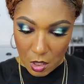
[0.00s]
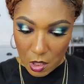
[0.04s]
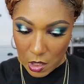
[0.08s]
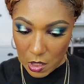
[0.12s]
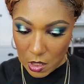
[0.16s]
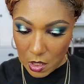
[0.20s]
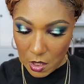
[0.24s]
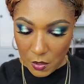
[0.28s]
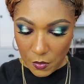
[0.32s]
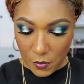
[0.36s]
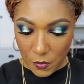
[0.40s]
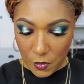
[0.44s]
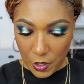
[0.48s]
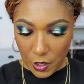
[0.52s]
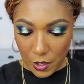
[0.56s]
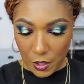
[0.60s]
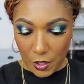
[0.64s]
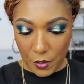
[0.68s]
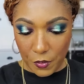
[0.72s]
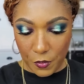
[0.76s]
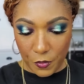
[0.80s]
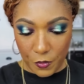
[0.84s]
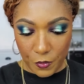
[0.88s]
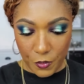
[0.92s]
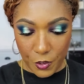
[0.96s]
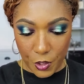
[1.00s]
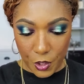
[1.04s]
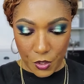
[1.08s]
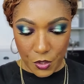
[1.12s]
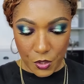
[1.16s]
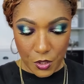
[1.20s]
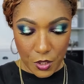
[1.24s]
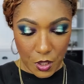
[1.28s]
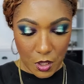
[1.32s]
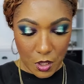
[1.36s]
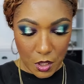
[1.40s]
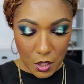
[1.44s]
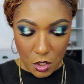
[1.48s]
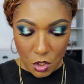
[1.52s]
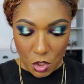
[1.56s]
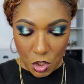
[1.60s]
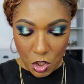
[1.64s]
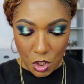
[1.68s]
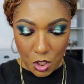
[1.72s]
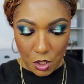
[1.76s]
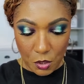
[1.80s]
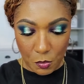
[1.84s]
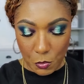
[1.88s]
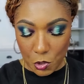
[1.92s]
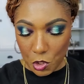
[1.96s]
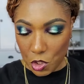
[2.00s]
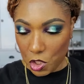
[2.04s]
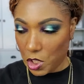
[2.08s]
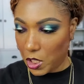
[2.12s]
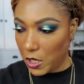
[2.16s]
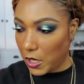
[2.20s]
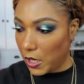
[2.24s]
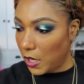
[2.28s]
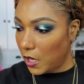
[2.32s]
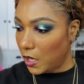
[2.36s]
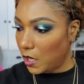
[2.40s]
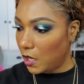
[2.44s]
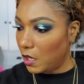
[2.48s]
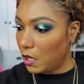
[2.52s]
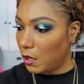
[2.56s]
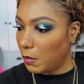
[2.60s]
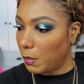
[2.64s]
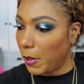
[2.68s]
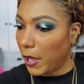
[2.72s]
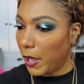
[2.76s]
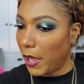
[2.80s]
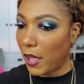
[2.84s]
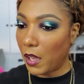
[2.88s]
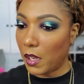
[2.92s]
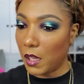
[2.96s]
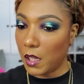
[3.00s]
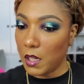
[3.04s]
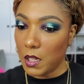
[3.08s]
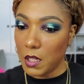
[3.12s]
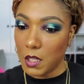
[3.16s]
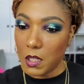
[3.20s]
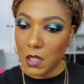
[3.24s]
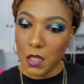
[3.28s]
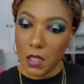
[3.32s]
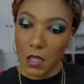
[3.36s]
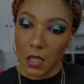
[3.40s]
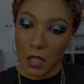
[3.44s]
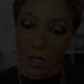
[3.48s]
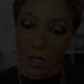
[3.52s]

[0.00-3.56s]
It's the very first shimmer shade in the palette.